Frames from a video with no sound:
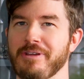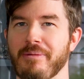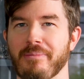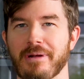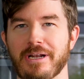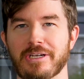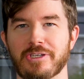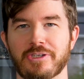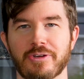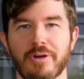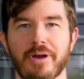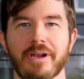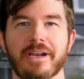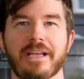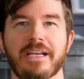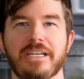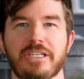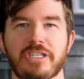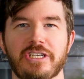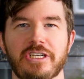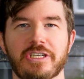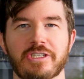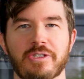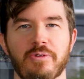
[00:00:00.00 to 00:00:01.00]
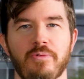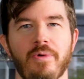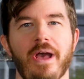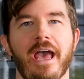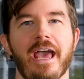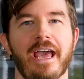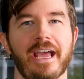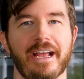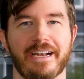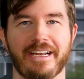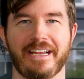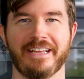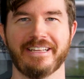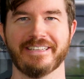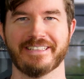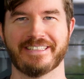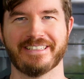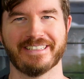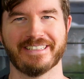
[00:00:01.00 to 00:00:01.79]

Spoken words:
So I'm going to do it because she's away.